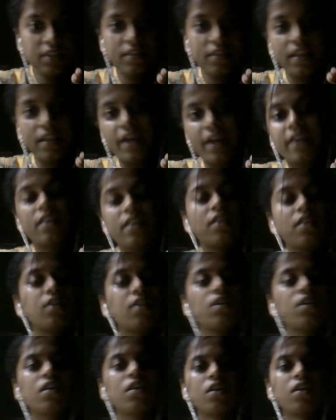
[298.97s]
that,
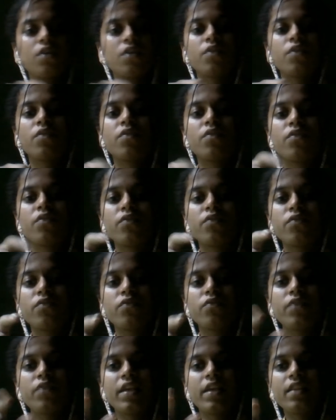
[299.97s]

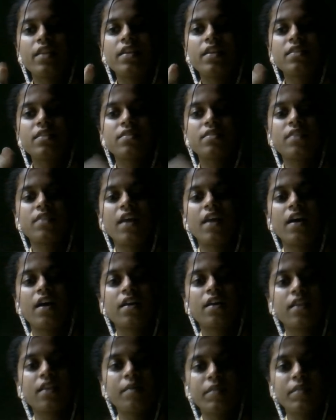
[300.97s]
wait, it's dark,
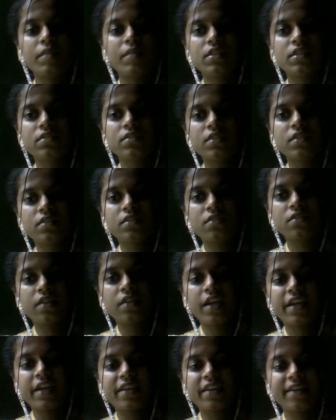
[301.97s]
let me change the
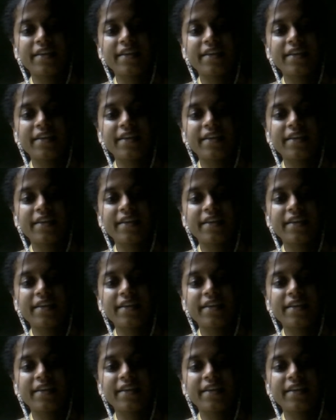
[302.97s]
lighting